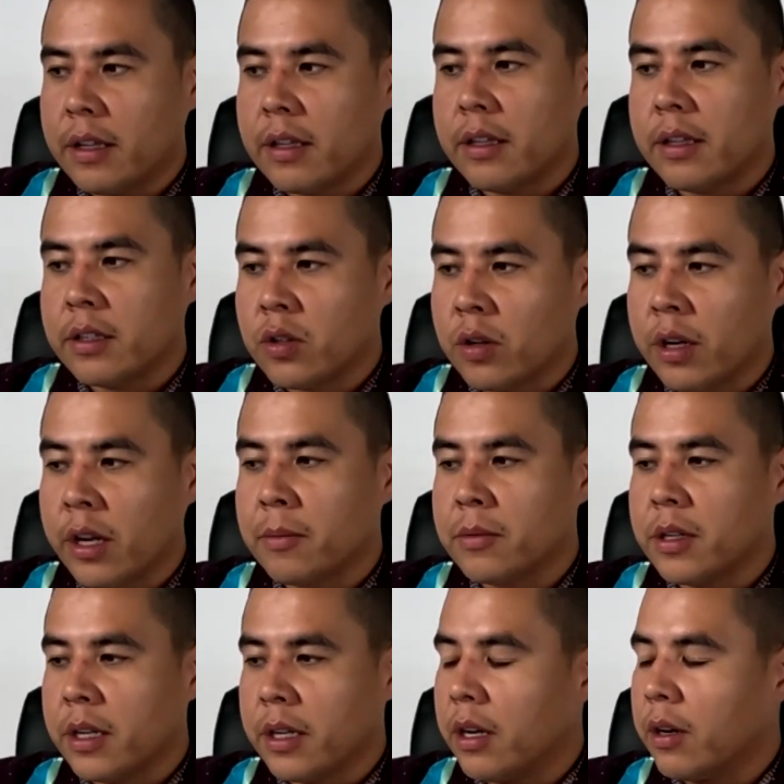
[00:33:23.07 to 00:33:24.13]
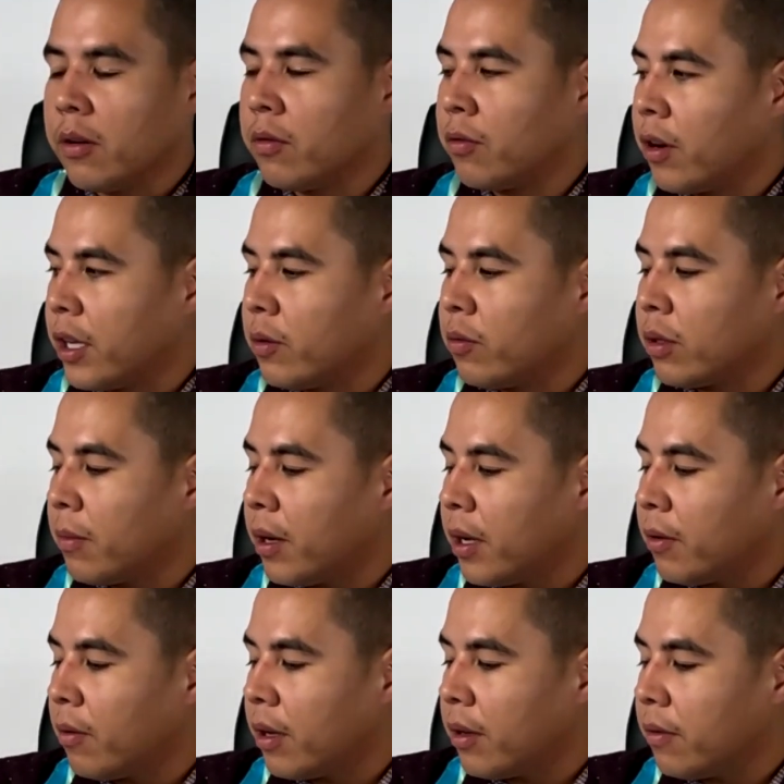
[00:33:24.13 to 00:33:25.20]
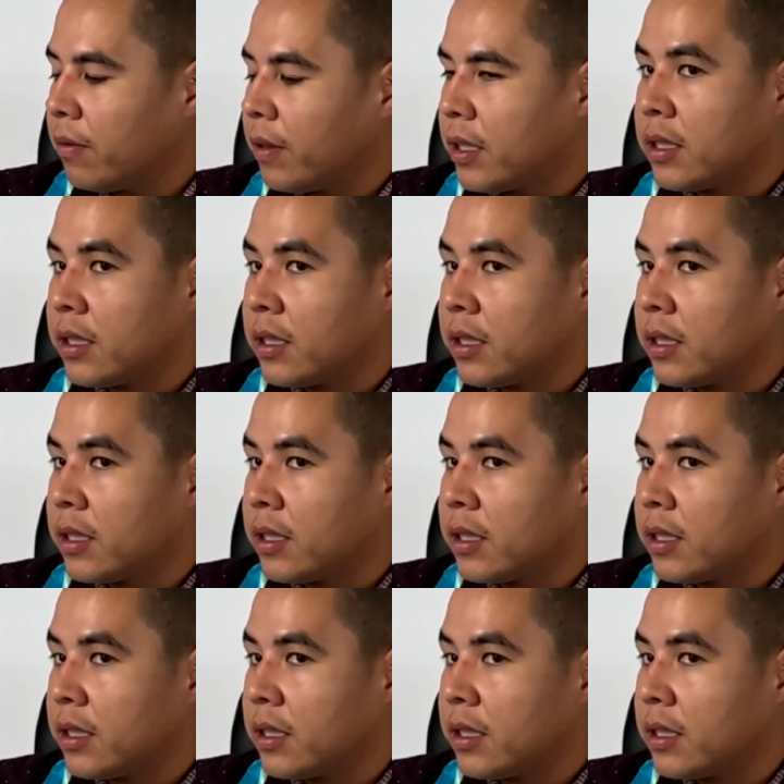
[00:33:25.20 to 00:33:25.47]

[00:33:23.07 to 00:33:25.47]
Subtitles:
sorry, I'm trying to get it right with my wife.